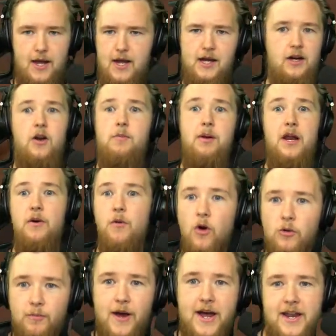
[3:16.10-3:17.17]
gotta play a
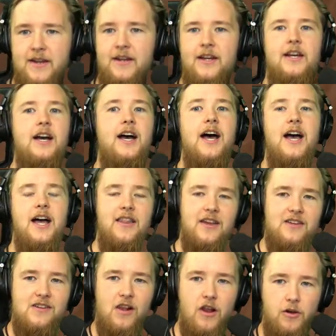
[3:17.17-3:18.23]
rogue, man. And
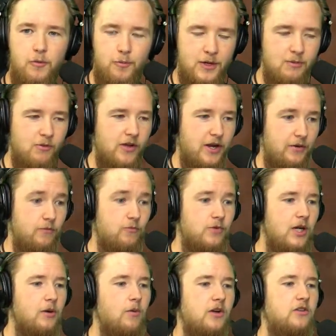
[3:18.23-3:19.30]
there's a lot of people that
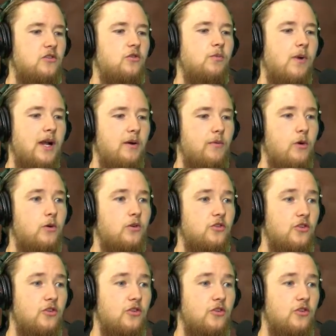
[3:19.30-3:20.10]
really wanted to play a rogue.